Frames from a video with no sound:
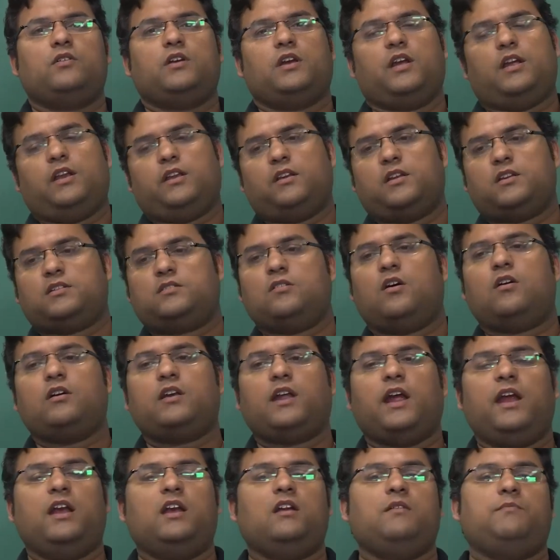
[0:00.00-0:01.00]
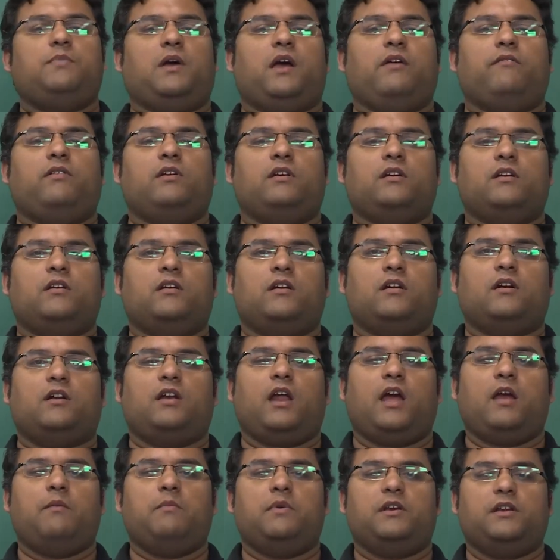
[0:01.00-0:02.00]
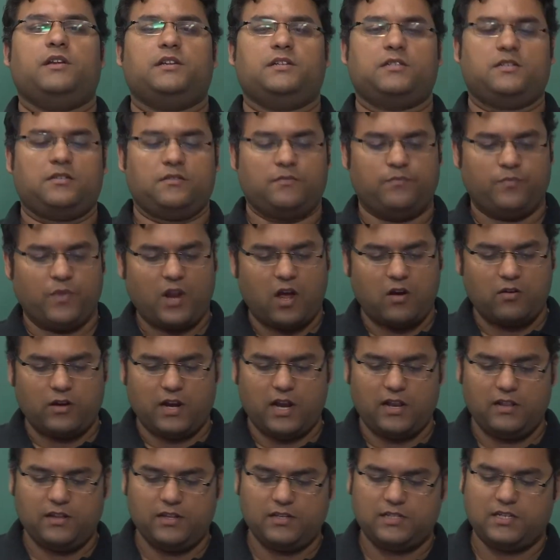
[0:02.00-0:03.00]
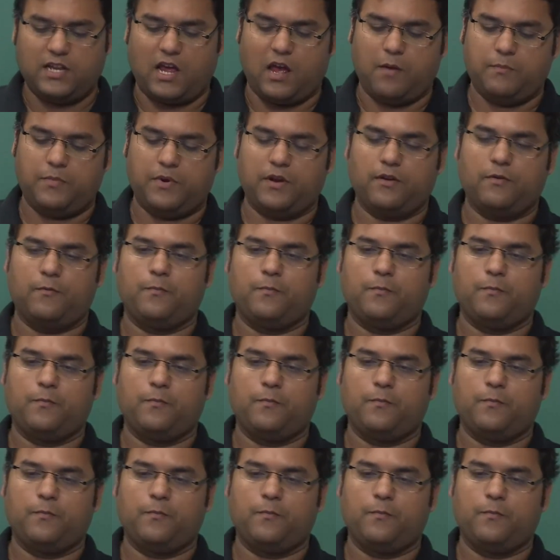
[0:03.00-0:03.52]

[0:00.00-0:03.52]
it does not end up having diabetes. How can this happen?